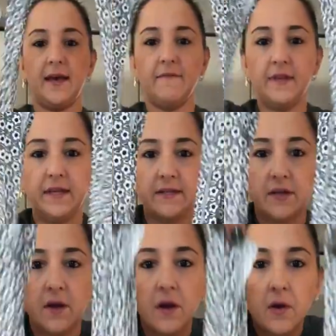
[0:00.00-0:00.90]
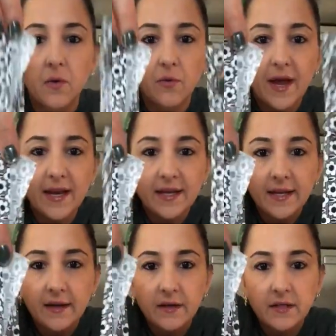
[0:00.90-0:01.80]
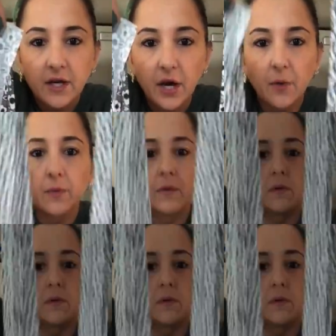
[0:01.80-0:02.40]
have these ready to go.